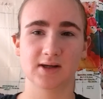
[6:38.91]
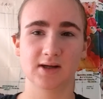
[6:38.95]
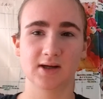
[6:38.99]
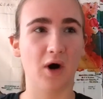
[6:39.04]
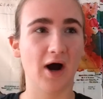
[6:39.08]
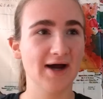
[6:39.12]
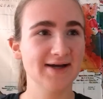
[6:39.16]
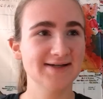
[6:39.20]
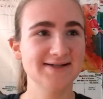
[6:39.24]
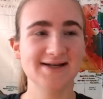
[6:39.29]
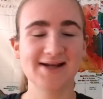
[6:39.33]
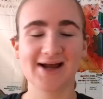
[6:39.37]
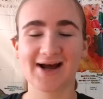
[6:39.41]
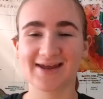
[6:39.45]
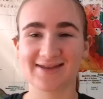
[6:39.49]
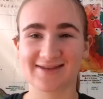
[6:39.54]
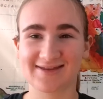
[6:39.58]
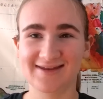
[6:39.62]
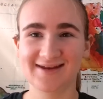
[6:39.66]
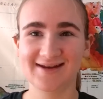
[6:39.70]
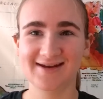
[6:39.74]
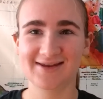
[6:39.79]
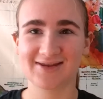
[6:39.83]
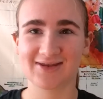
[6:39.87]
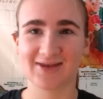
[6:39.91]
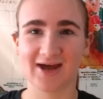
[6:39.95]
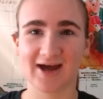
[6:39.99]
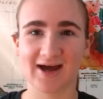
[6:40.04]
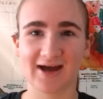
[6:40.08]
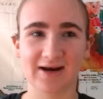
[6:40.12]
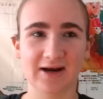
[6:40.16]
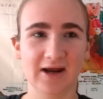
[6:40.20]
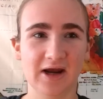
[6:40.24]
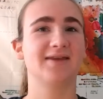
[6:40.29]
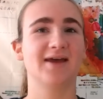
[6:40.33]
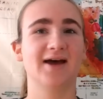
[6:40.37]
Why did I think
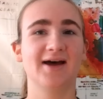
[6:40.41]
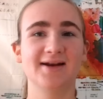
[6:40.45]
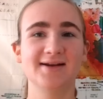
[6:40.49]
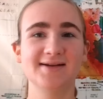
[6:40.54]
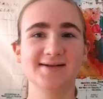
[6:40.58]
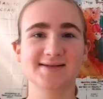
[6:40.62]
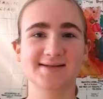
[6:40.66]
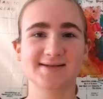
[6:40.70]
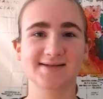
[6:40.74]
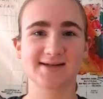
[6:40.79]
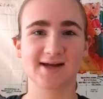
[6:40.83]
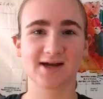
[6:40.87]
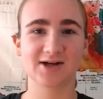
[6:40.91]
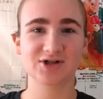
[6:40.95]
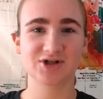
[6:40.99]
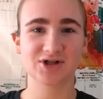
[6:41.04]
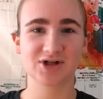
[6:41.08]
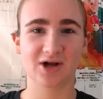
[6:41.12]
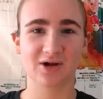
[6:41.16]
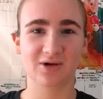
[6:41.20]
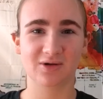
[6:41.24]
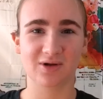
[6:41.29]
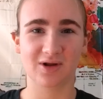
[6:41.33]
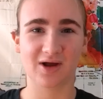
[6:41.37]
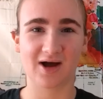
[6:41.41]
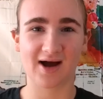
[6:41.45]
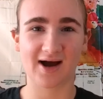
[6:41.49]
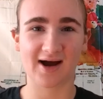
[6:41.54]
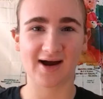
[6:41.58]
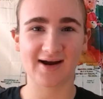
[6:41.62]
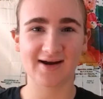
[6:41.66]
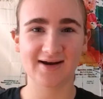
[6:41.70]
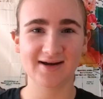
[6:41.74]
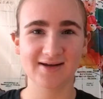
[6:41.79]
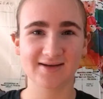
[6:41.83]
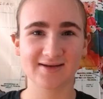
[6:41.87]
that? That is such a
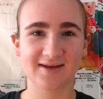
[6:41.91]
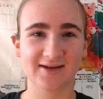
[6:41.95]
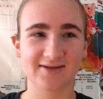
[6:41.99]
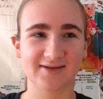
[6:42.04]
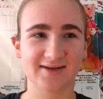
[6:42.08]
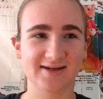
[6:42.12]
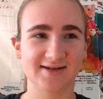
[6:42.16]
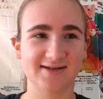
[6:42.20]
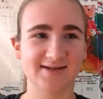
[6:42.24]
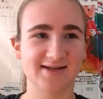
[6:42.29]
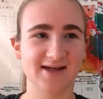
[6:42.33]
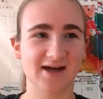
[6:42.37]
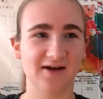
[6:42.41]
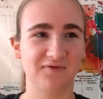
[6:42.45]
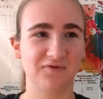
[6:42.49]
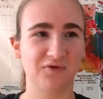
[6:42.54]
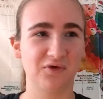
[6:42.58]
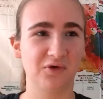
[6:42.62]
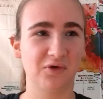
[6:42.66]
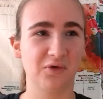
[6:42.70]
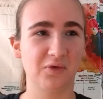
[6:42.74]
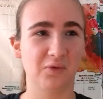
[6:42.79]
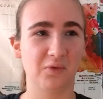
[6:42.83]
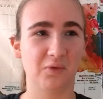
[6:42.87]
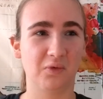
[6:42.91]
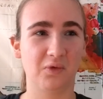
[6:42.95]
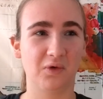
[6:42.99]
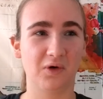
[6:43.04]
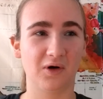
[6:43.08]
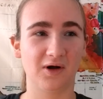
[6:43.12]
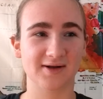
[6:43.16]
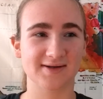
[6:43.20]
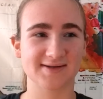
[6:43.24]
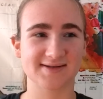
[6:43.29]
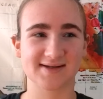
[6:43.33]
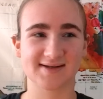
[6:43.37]
lie that the devil
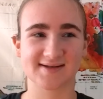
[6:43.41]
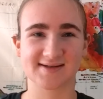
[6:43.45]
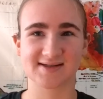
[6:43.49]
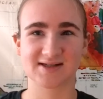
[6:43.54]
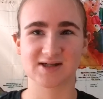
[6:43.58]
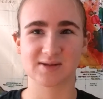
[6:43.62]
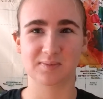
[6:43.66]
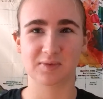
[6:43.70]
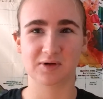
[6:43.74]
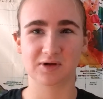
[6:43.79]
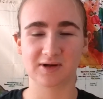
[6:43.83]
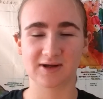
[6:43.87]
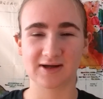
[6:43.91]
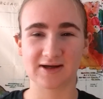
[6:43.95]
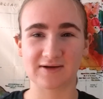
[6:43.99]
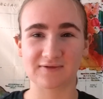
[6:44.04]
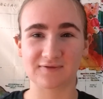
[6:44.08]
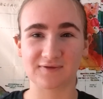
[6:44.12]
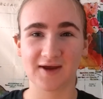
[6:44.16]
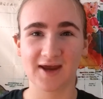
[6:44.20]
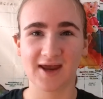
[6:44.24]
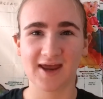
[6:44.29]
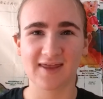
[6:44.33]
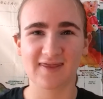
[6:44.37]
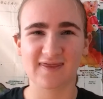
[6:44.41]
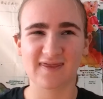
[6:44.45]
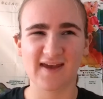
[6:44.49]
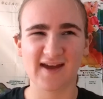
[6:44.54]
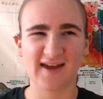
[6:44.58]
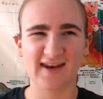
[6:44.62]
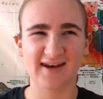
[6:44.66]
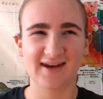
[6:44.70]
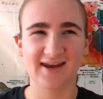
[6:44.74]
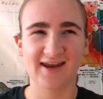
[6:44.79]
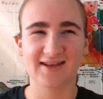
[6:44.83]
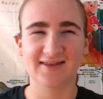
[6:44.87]
wants us to believe,
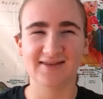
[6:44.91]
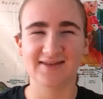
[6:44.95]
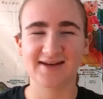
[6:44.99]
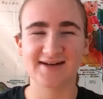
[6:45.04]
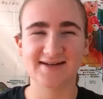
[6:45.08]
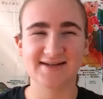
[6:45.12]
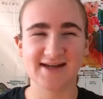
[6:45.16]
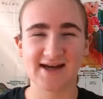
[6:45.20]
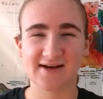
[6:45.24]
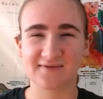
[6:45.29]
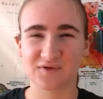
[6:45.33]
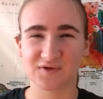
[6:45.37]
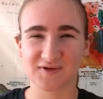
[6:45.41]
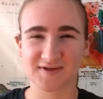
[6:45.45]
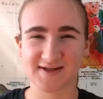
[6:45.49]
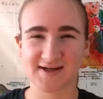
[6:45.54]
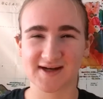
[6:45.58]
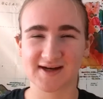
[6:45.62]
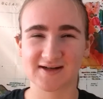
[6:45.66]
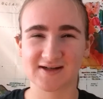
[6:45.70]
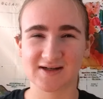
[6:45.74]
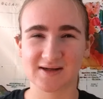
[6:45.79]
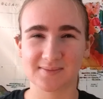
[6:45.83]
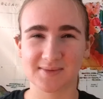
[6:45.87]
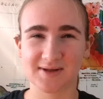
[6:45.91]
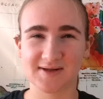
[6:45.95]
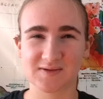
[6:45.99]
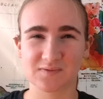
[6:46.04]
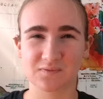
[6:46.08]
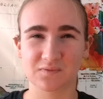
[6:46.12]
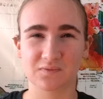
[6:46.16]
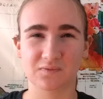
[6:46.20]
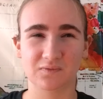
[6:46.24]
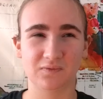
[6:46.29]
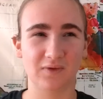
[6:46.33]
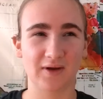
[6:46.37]
that the devil's kingdom is
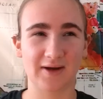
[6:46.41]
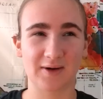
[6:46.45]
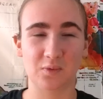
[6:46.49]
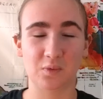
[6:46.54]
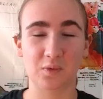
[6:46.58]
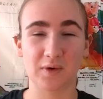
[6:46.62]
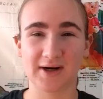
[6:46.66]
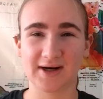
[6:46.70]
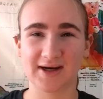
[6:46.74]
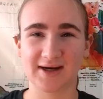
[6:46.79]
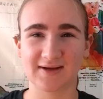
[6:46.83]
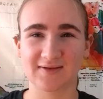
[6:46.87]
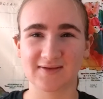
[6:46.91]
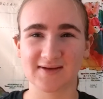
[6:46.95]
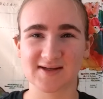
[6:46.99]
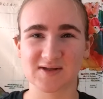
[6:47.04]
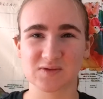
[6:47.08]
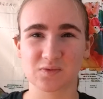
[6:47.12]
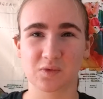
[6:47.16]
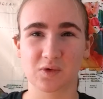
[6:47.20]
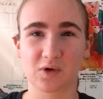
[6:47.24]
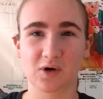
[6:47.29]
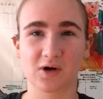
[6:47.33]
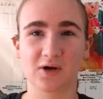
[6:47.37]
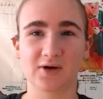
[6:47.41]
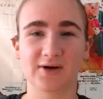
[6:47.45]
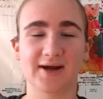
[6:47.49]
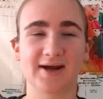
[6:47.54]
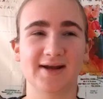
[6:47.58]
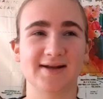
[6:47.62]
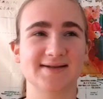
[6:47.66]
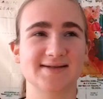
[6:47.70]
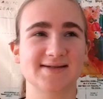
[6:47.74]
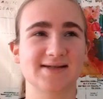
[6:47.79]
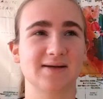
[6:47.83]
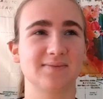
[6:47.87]
like winning in this world,
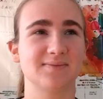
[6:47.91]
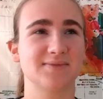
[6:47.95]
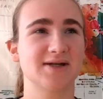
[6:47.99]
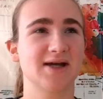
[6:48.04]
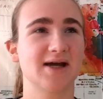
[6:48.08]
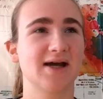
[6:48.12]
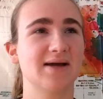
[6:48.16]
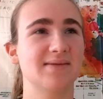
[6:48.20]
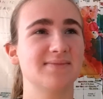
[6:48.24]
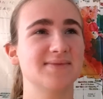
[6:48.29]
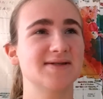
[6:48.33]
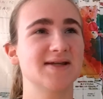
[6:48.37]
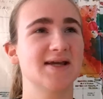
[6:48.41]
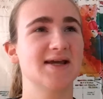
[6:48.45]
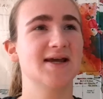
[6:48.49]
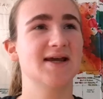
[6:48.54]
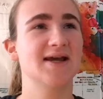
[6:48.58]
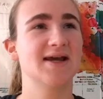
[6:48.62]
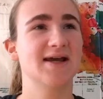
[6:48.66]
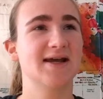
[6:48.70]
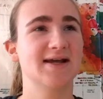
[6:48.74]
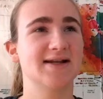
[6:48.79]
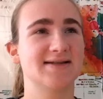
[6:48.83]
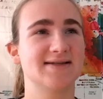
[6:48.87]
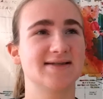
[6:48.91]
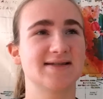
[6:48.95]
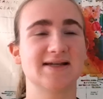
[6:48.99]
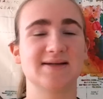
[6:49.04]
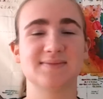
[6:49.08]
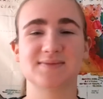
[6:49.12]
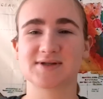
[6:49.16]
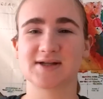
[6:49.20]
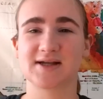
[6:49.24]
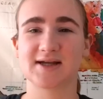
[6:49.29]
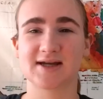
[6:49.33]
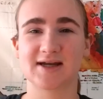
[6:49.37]
and sometimes it
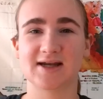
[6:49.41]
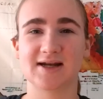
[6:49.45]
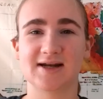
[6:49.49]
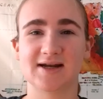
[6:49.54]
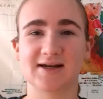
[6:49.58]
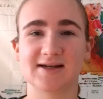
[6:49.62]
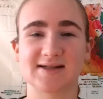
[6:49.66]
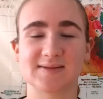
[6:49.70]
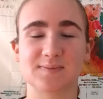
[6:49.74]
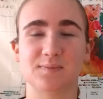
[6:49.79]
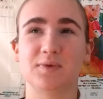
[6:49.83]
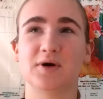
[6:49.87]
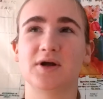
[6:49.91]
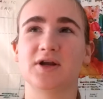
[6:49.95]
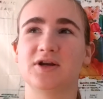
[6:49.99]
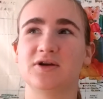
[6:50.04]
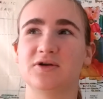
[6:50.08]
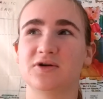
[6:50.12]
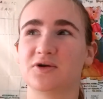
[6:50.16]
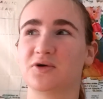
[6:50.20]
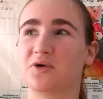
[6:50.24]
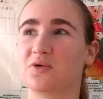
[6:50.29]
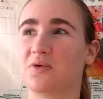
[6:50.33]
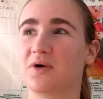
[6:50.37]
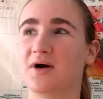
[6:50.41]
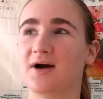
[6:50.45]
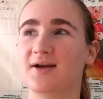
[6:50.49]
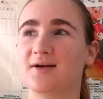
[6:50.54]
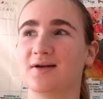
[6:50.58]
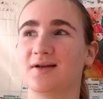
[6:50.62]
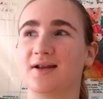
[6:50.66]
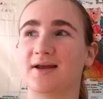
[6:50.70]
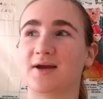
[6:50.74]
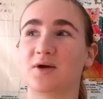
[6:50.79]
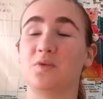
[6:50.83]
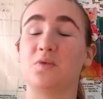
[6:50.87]
seems like it is, but you know
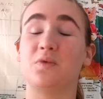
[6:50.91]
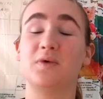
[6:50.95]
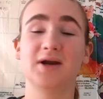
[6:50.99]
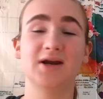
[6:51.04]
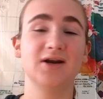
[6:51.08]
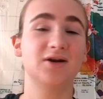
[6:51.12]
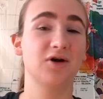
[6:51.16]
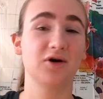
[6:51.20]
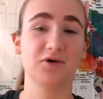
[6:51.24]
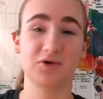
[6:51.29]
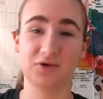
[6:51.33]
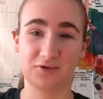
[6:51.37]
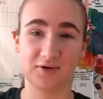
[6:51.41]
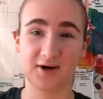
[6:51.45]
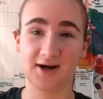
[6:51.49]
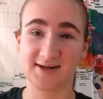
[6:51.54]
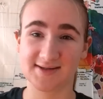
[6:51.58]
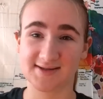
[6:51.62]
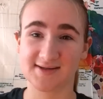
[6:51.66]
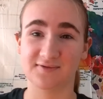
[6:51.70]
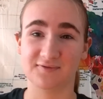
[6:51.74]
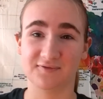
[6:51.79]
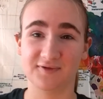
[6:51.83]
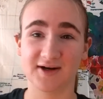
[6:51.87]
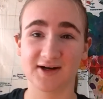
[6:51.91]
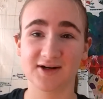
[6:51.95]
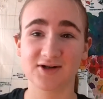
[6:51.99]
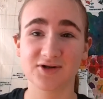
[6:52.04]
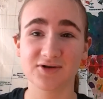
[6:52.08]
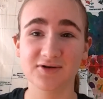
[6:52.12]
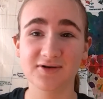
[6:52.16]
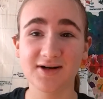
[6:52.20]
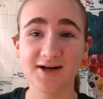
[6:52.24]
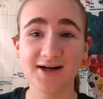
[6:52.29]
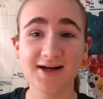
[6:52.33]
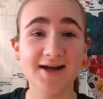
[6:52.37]
what, like we know who has the
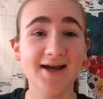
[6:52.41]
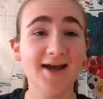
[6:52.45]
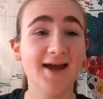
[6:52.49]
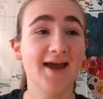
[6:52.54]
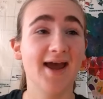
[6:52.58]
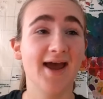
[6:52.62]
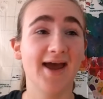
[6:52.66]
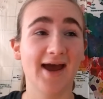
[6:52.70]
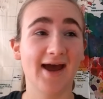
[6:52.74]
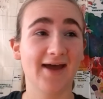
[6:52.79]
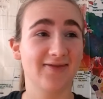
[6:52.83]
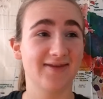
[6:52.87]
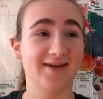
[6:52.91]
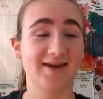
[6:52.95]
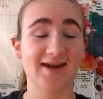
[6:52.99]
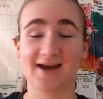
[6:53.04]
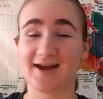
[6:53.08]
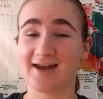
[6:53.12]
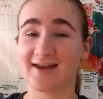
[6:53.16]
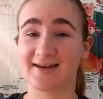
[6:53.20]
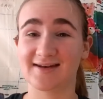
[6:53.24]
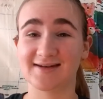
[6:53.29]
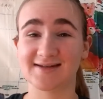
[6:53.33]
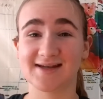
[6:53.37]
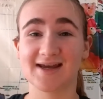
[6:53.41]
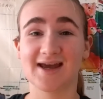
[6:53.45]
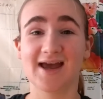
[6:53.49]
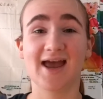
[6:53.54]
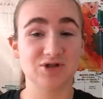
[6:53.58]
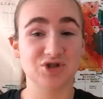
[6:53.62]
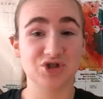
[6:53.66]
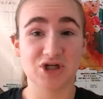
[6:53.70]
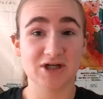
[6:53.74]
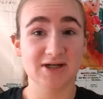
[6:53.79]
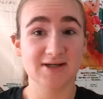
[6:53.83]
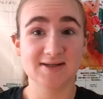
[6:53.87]
victory at the
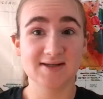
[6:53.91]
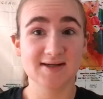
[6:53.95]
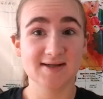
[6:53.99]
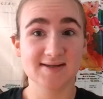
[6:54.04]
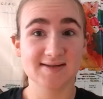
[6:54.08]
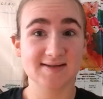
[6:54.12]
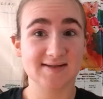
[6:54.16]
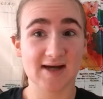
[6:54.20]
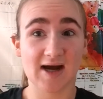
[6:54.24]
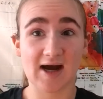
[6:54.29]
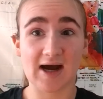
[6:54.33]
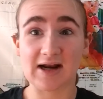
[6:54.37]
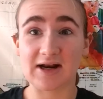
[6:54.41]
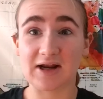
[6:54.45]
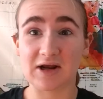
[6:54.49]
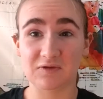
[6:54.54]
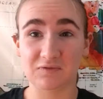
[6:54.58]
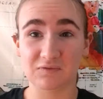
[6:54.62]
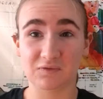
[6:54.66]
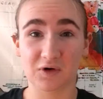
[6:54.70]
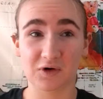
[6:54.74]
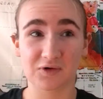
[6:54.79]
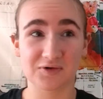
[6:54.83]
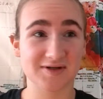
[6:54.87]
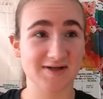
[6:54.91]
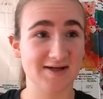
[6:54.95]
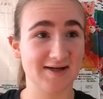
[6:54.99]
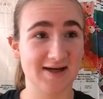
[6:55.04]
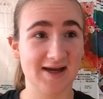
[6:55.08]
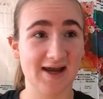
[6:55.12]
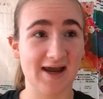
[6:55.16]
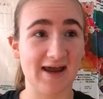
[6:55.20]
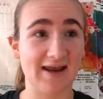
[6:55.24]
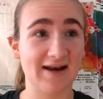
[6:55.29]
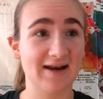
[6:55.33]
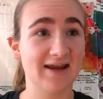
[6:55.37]
end. Jesus died and rose
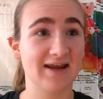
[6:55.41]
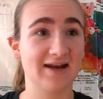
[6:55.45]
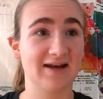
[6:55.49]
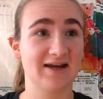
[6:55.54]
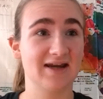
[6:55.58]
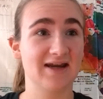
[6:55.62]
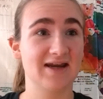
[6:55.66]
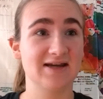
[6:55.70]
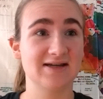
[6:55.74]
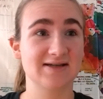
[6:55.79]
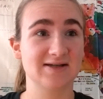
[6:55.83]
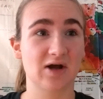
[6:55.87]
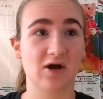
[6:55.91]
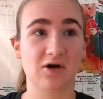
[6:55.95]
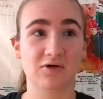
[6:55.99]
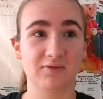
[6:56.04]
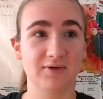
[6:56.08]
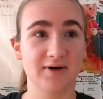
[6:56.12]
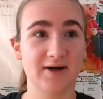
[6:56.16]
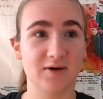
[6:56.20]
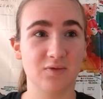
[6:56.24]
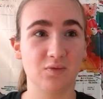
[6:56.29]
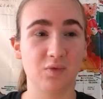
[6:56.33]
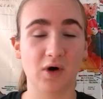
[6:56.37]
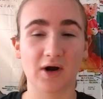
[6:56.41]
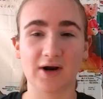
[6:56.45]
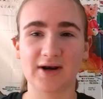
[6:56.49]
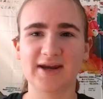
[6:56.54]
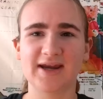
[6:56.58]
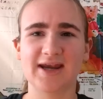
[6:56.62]
again, and he has already won.